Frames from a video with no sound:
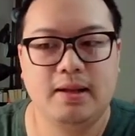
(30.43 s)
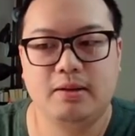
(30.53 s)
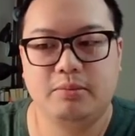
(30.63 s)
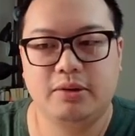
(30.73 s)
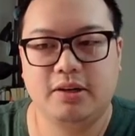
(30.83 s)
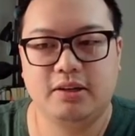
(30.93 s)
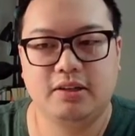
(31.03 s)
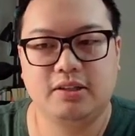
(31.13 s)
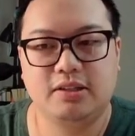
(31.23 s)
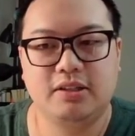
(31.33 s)

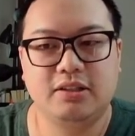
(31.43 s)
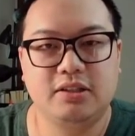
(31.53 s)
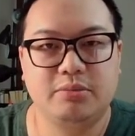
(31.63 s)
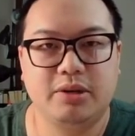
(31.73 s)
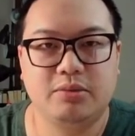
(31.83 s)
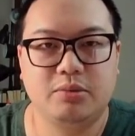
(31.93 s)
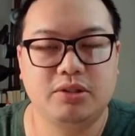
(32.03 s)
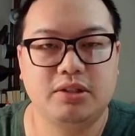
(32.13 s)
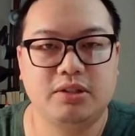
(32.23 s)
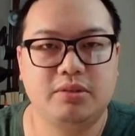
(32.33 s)
because it just makes more
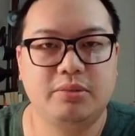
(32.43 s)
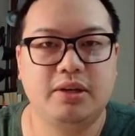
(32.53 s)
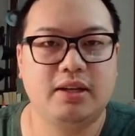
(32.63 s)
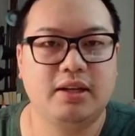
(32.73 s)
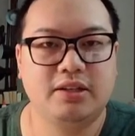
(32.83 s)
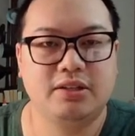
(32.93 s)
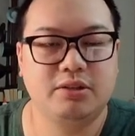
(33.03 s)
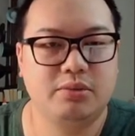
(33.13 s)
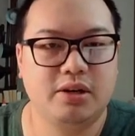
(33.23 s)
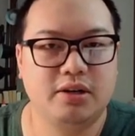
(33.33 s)
sense to me. I like
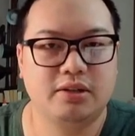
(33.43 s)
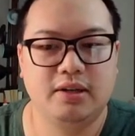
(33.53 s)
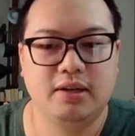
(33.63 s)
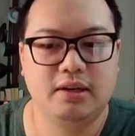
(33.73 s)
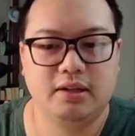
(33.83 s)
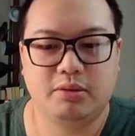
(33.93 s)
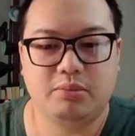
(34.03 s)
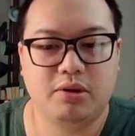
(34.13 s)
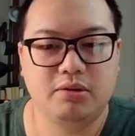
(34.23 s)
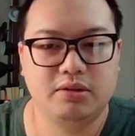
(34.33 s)
sealed product. The
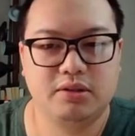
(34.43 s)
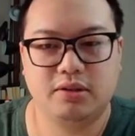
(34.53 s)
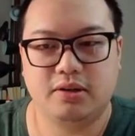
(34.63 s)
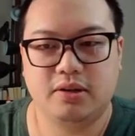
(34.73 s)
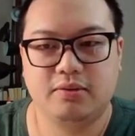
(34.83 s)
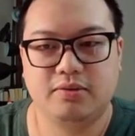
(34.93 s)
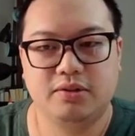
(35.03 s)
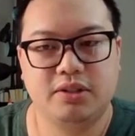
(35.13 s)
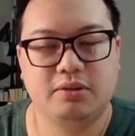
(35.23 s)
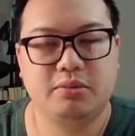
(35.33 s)
pros for
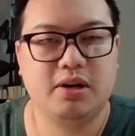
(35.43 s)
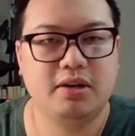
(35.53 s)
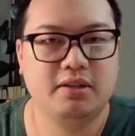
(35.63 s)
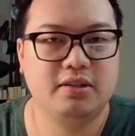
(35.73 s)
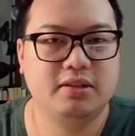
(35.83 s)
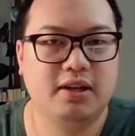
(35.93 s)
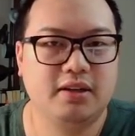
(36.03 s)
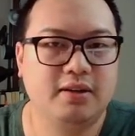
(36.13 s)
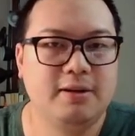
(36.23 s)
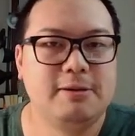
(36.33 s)
sealed product is that
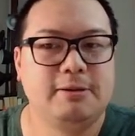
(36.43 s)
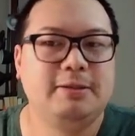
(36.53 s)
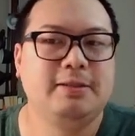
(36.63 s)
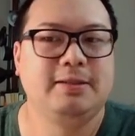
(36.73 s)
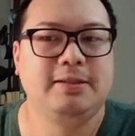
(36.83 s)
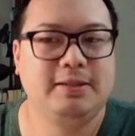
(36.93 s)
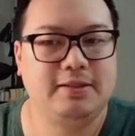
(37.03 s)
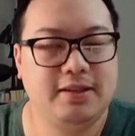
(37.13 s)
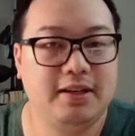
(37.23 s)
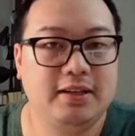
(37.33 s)

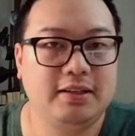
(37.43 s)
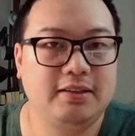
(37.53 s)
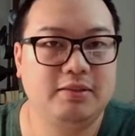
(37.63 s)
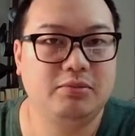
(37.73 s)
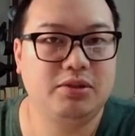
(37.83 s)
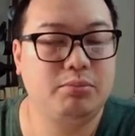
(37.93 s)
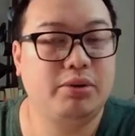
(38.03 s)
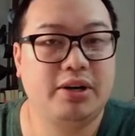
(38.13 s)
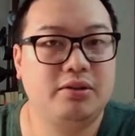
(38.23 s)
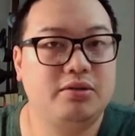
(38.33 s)
you get
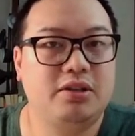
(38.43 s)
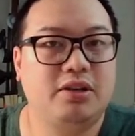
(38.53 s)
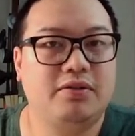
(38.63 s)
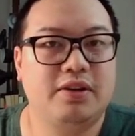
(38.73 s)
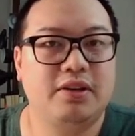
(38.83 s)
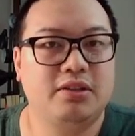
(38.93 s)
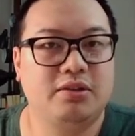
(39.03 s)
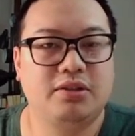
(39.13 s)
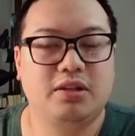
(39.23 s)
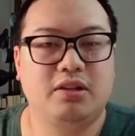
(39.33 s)
brand new stuff and it's
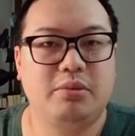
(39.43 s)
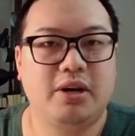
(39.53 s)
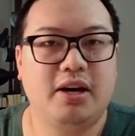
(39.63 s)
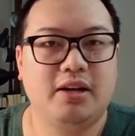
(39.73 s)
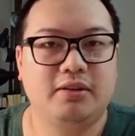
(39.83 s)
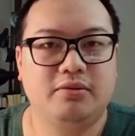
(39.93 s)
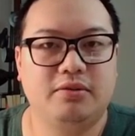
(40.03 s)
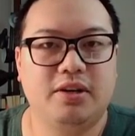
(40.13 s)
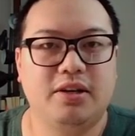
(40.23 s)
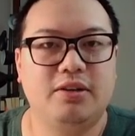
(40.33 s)
always going to be hot,
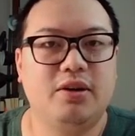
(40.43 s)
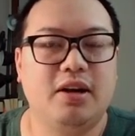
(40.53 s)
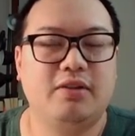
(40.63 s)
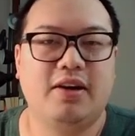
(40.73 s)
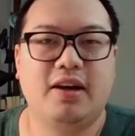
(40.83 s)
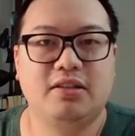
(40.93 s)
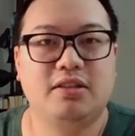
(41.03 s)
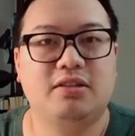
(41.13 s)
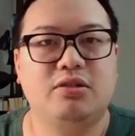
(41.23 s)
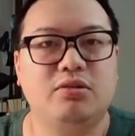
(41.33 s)
right? And you have
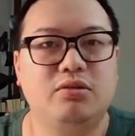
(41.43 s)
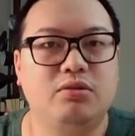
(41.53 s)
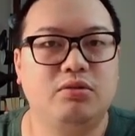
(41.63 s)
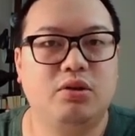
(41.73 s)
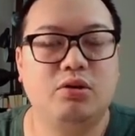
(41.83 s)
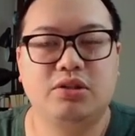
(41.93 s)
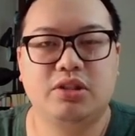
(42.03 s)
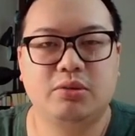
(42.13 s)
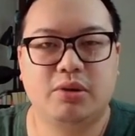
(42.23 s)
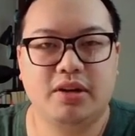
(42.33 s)
access to
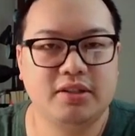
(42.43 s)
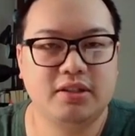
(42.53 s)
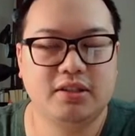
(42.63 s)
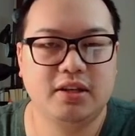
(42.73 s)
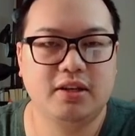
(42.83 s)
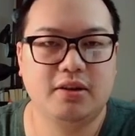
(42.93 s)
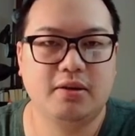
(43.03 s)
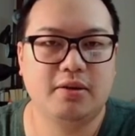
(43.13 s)
wholesale prices, and